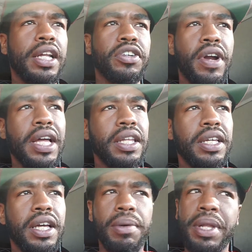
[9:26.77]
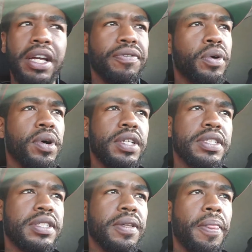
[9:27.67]
directly? I'm like, of course.
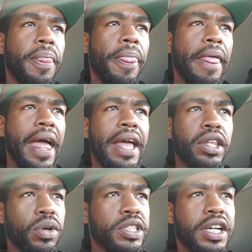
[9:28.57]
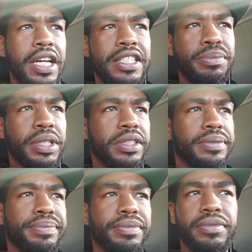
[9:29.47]
And those are customers.
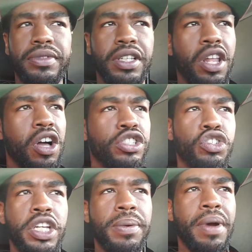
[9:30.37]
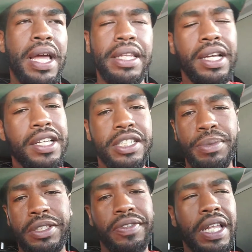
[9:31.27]
As long as you treat them right, they're
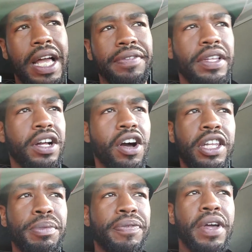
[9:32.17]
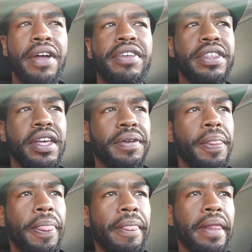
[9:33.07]
customers for life. They're calling me for everything.
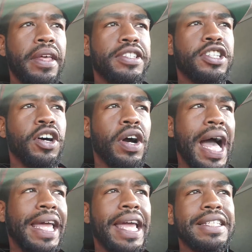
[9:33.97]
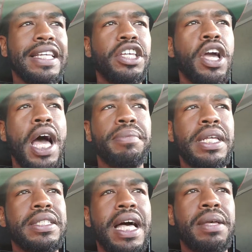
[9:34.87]
So I can't tell you how
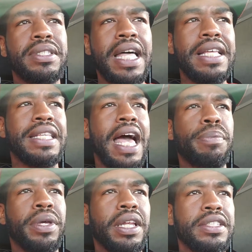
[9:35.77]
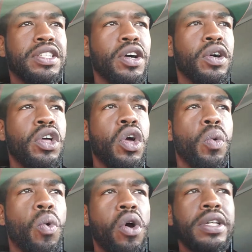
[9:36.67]
many times that's happened. So
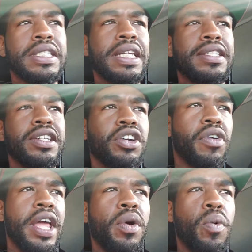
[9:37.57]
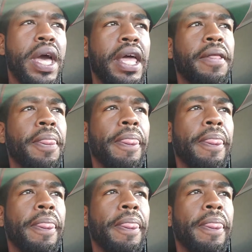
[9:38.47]
warranty is a great way